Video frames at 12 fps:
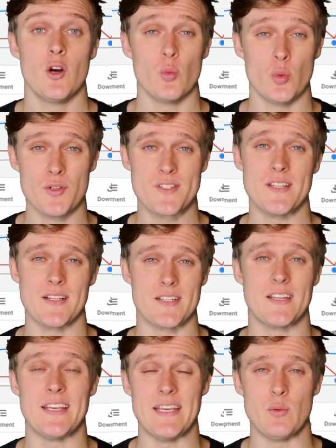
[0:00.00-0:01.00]
We'll select
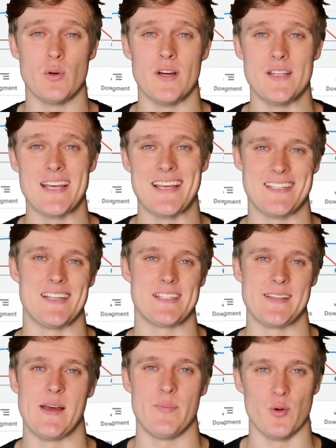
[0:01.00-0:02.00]
keywords as an
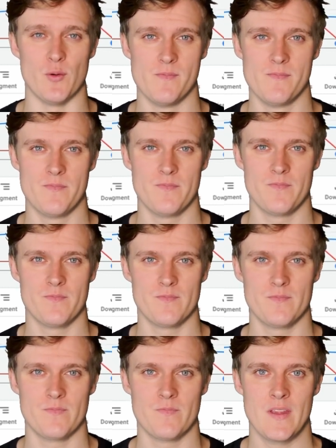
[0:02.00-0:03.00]
example.
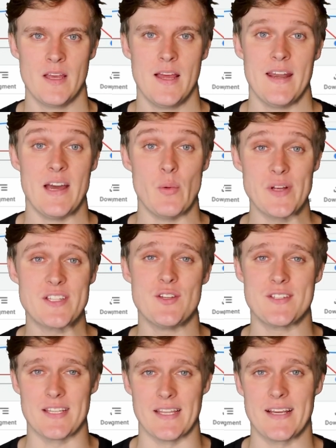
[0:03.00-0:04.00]
Now once you
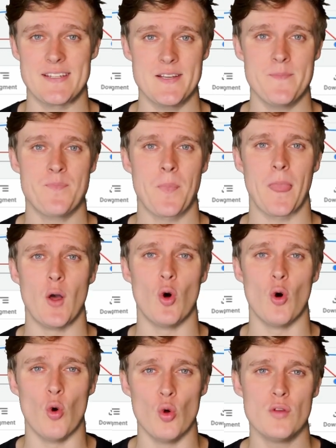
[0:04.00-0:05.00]
select it,
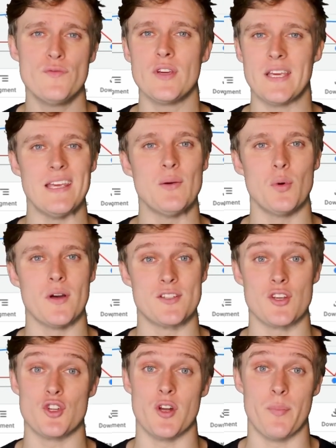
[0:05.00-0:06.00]
all of your
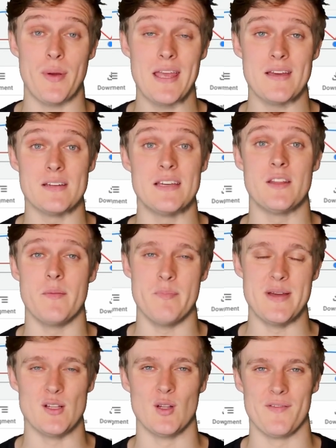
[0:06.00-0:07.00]
keywords should appear in the
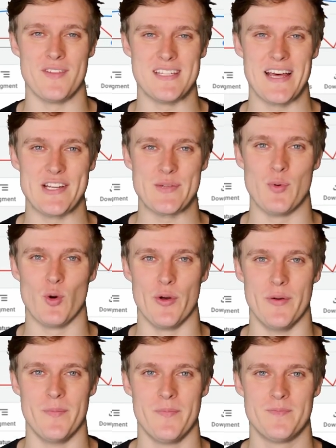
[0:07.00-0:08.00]
middle of the
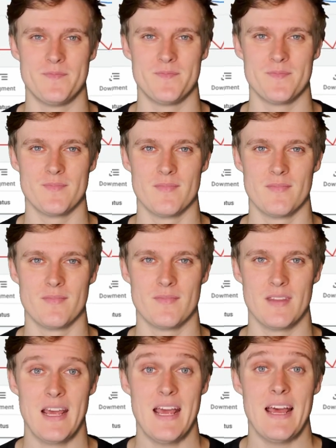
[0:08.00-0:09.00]
dashboard.
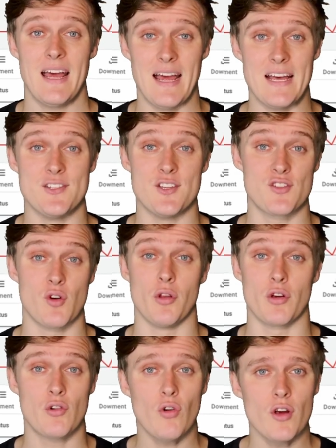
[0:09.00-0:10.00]
As you scroll
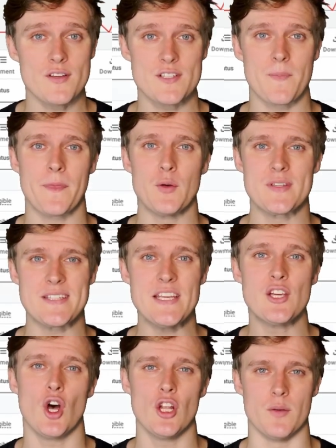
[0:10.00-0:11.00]
across, you'll see
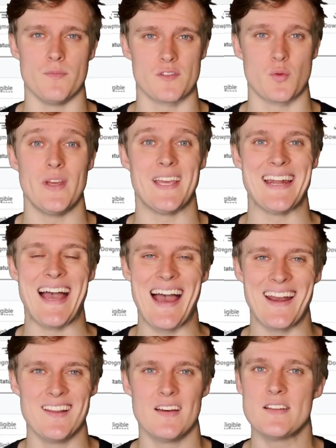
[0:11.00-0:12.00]
columns where you can
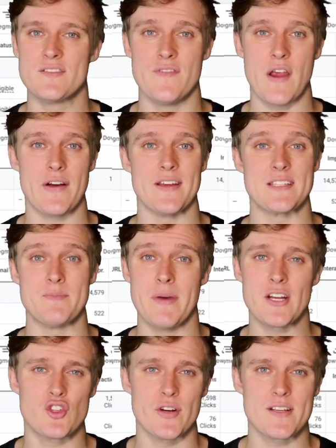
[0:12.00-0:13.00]
analyze various
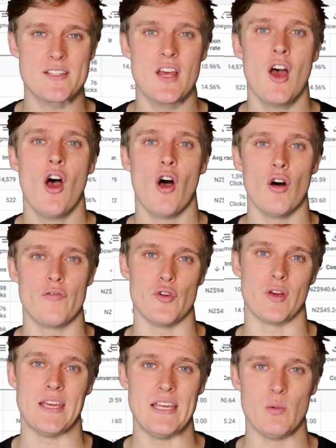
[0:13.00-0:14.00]
metrics of your
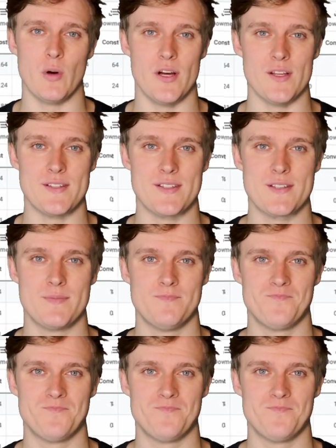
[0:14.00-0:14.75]
keywords.